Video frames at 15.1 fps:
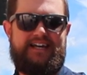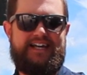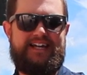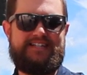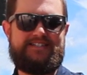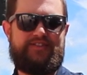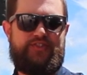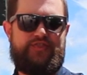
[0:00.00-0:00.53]
It
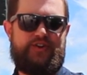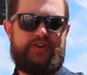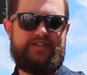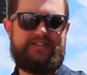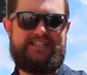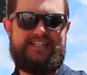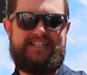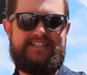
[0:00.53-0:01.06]
has
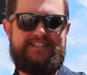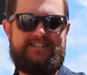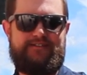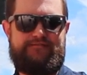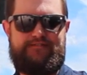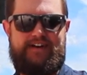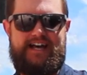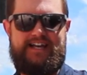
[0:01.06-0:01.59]
13
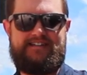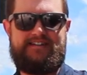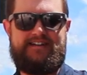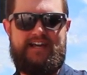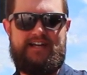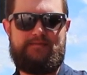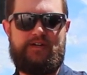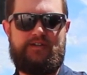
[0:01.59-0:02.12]
defined
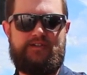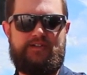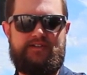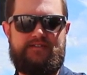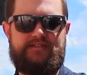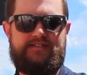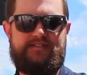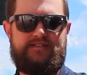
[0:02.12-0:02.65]

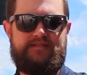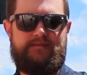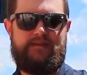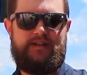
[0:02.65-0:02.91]
neighborhoods.